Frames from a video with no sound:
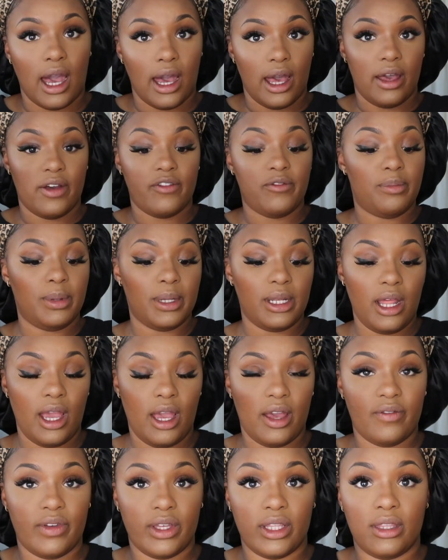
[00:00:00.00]
I've been
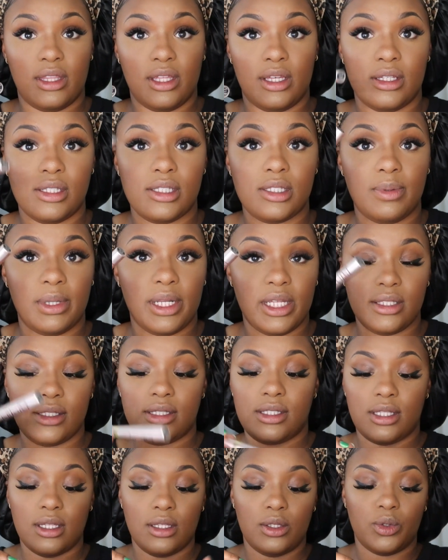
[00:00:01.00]
having this, but
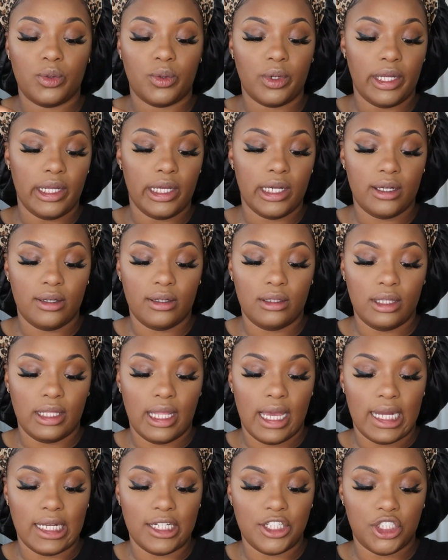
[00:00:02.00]
it's the L'Oreal
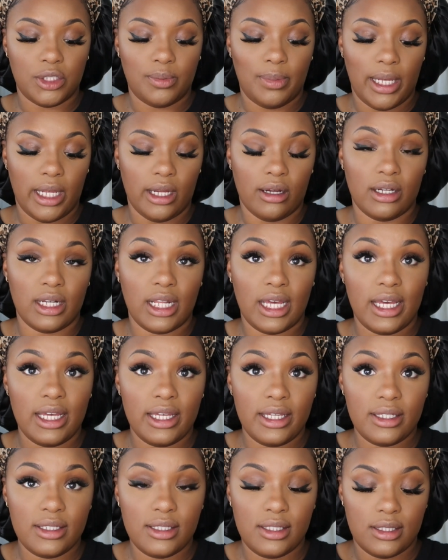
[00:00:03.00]
Lash
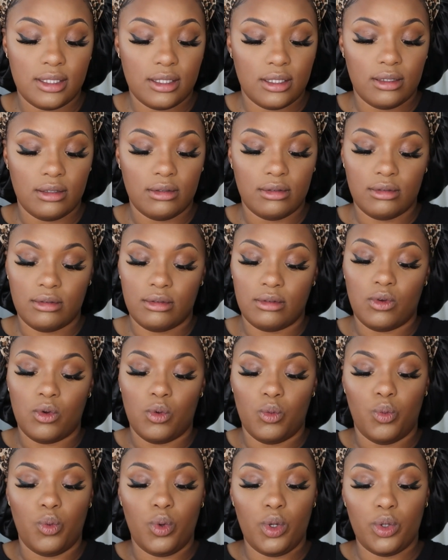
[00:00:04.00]
Paradise.
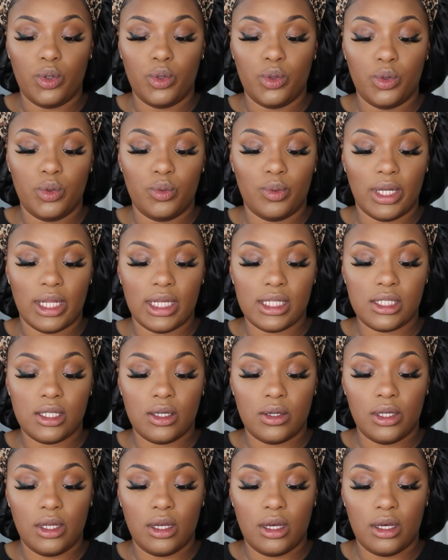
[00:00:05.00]
Woo! When I
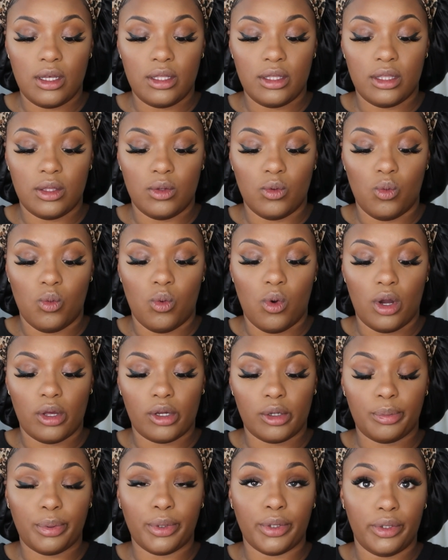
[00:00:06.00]
tell y'all
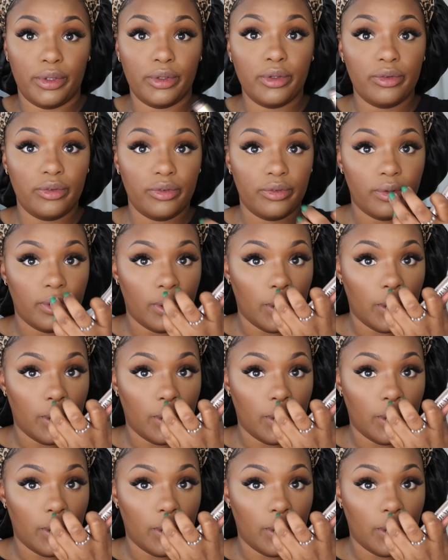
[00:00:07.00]
waterproof,